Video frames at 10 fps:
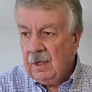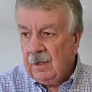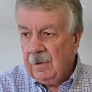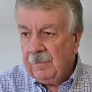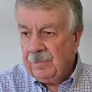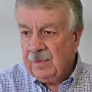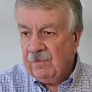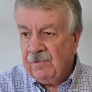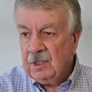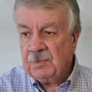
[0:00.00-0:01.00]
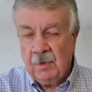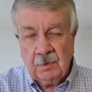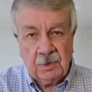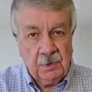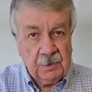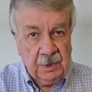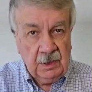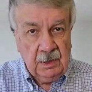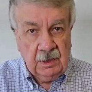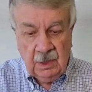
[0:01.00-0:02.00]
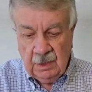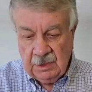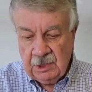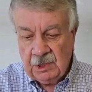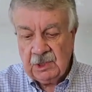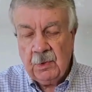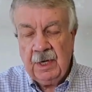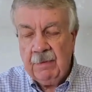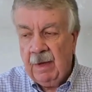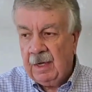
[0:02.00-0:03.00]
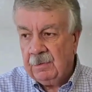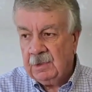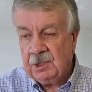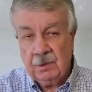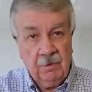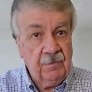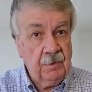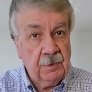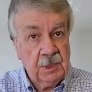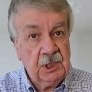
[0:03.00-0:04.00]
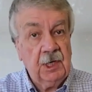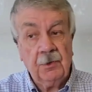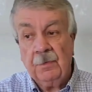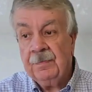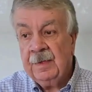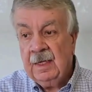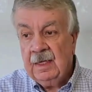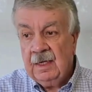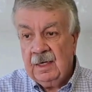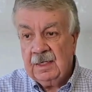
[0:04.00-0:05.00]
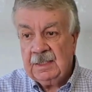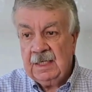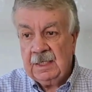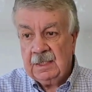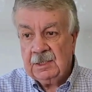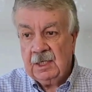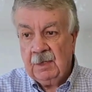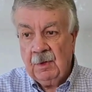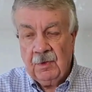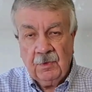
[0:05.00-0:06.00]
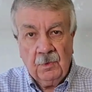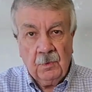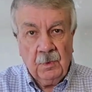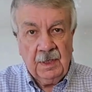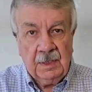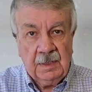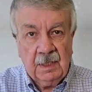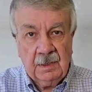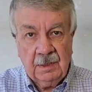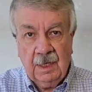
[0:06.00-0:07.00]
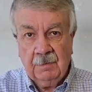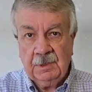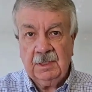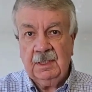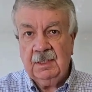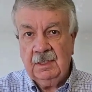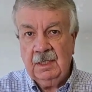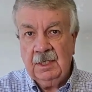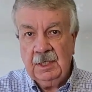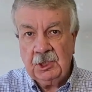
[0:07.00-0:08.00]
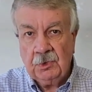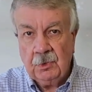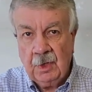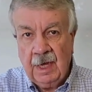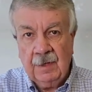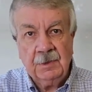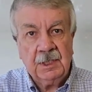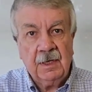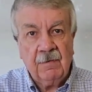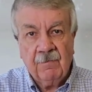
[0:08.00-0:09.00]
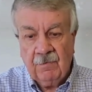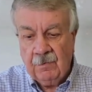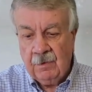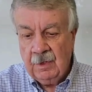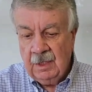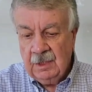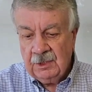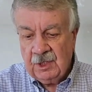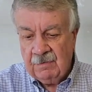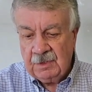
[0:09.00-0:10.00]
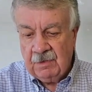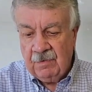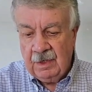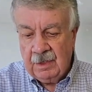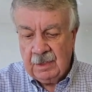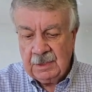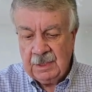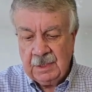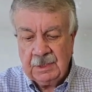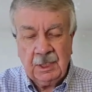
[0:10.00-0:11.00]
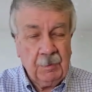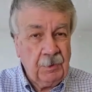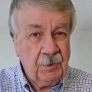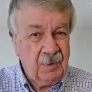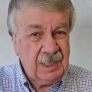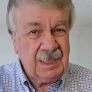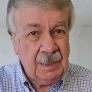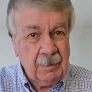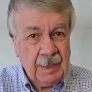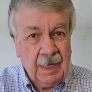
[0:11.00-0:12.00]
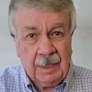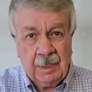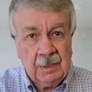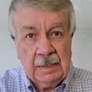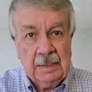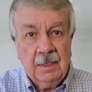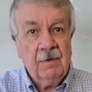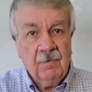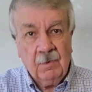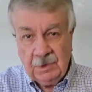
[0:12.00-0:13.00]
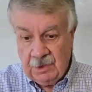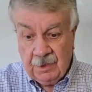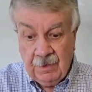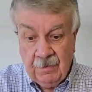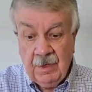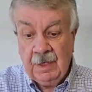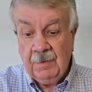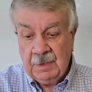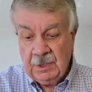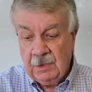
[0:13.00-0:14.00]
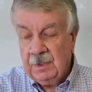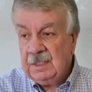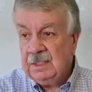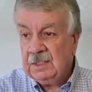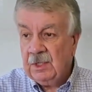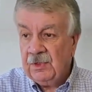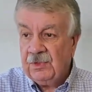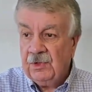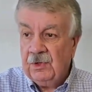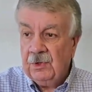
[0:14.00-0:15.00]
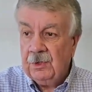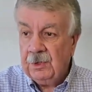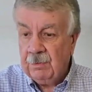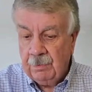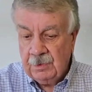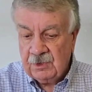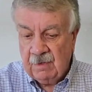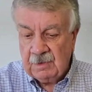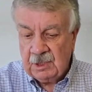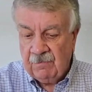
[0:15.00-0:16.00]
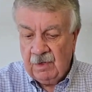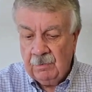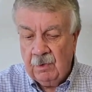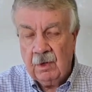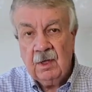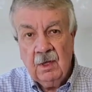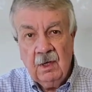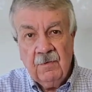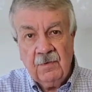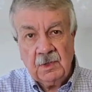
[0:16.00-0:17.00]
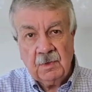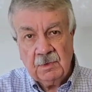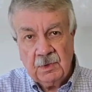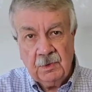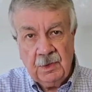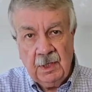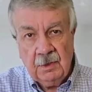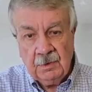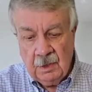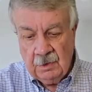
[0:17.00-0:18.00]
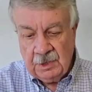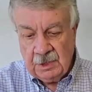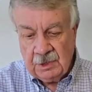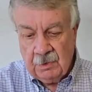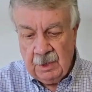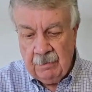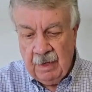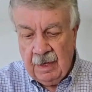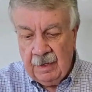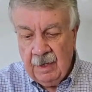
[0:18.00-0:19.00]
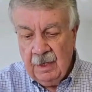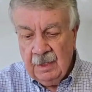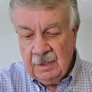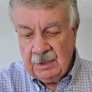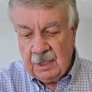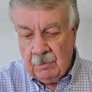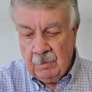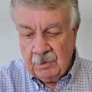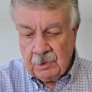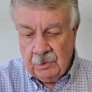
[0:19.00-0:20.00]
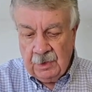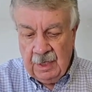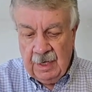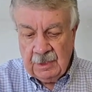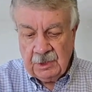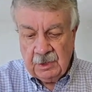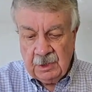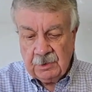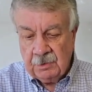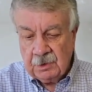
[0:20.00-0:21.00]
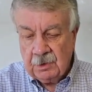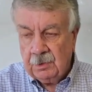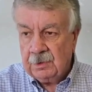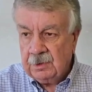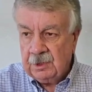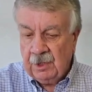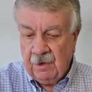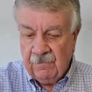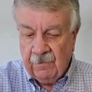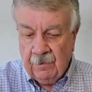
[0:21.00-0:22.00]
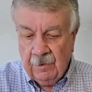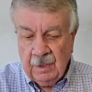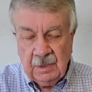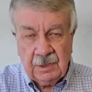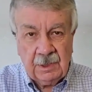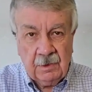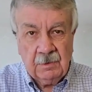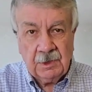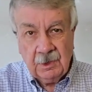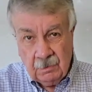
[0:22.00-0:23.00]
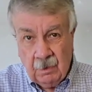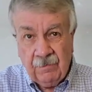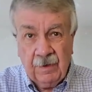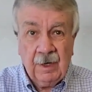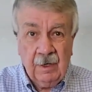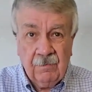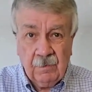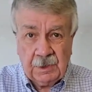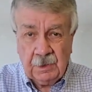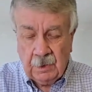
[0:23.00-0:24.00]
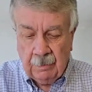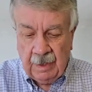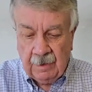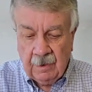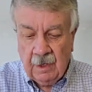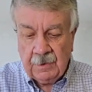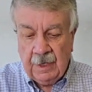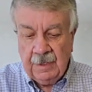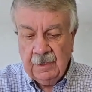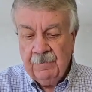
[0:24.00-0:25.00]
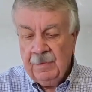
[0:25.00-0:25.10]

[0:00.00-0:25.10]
The first book was called The 620 Man, which I reviewed on the channel. And I said at the time, I thought that was the initial outing for Travis Devine. And I said at the time, I thought we'd see him again. And for once, I got it right. So this is the third Travis Devine book. First one was called The 0620 Man. Second one was called The Edge. So this one's called To Die For. So stop waffling, Cliff. What's it all about? Okay.